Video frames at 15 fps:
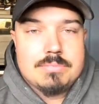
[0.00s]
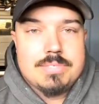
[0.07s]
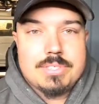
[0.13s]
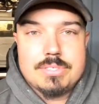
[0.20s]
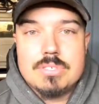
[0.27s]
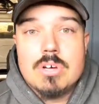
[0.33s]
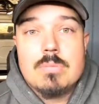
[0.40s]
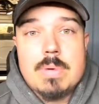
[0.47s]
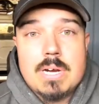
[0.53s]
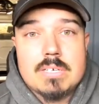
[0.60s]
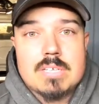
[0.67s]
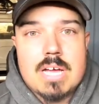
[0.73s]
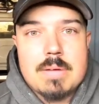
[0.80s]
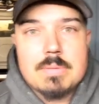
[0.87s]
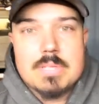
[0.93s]
there's no better
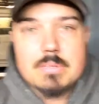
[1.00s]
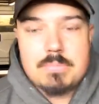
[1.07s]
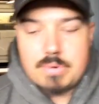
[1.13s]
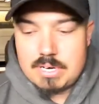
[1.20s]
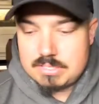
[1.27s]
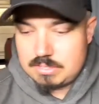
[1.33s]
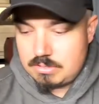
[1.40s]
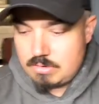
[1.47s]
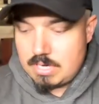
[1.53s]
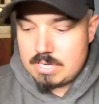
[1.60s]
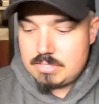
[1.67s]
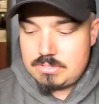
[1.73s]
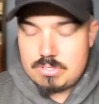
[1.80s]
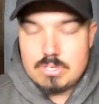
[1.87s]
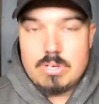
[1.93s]
time than the present,
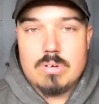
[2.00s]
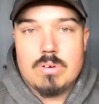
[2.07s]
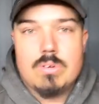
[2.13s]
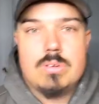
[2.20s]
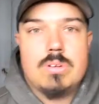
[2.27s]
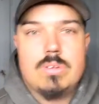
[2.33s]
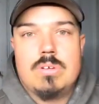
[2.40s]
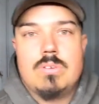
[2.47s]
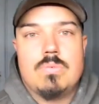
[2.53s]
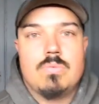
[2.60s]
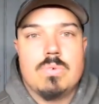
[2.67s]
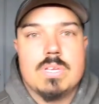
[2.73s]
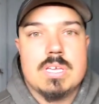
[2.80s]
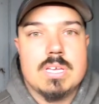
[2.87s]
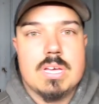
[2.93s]
right? So
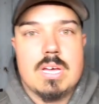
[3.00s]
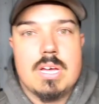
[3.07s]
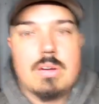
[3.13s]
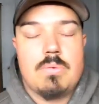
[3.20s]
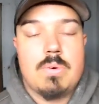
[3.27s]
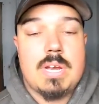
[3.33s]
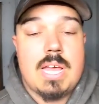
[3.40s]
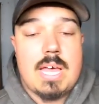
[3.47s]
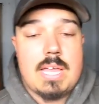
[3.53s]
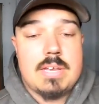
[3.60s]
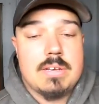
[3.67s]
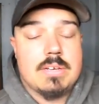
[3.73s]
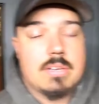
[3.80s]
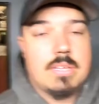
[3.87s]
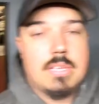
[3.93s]
we went ahead
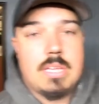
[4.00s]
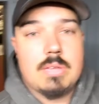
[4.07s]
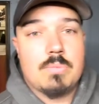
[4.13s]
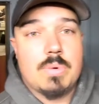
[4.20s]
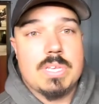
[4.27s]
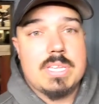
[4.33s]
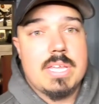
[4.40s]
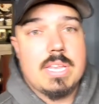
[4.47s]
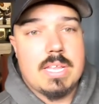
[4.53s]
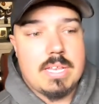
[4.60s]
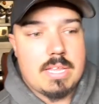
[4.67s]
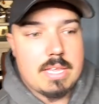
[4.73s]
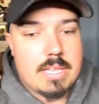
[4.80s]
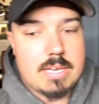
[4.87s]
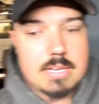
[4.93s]
and we did it,
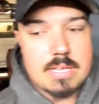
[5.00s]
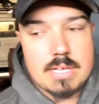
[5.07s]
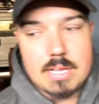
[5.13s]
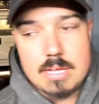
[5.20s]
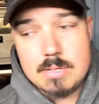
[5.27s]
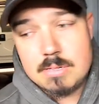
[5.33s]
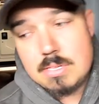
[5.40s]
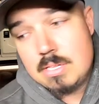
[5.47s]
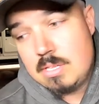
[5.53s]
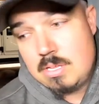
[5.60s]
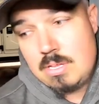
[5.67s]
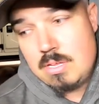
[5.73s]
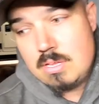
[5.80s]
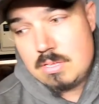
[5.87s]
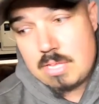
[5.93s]
and
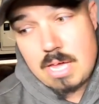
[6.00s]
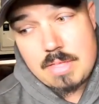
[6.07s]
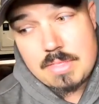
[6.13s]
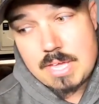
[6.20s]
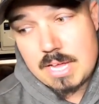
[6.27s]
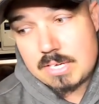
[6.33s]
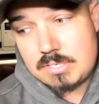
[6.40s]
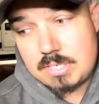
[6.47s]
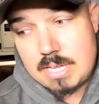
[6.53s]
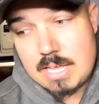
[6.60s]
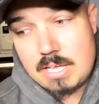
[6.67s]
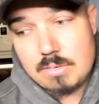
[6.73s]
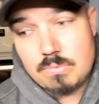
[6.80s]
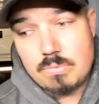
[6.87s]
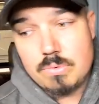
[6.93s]
yeah, they actually
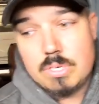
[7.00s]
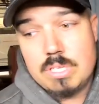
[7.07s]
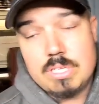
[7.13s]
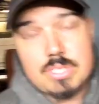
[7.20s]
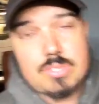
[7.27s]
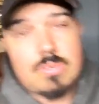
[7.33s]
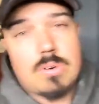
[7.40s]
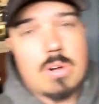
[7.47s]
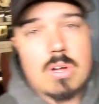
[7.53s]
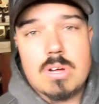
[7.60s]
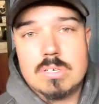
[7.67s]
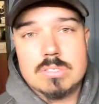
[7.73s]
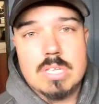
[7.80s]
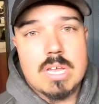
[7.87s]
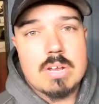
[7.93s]
held really
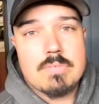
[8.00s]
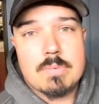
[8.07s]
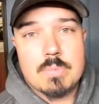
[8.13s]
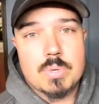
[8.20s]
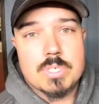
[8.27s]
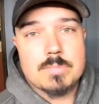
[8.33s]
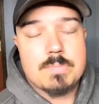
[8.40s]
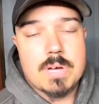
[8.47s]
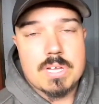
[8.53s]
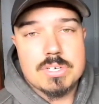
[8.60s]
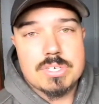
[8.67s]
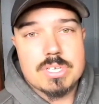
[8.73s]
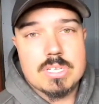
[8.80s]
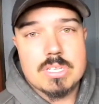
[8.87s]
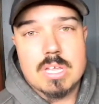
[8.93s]
strong. None of them were
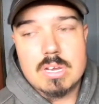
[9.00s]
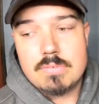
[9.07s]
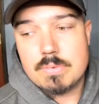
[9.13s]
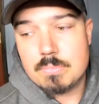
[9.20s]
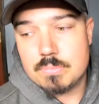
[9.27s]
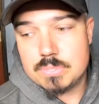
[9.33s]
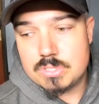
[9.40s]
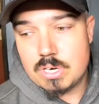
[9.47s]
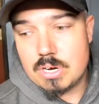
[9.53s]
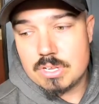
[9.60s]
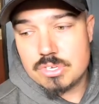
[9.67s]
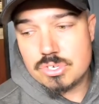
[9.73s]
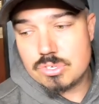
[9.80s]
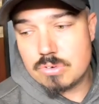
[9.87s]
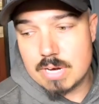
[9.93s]
spongy, none of them
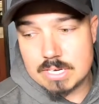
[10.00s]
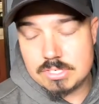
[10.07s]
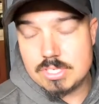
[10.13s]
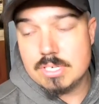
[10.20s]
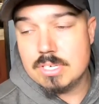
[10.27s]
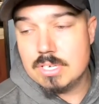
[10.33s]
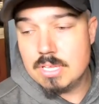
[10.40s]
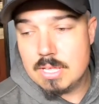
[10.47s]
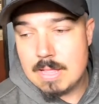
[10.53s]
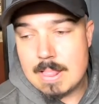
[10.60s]
started stretching,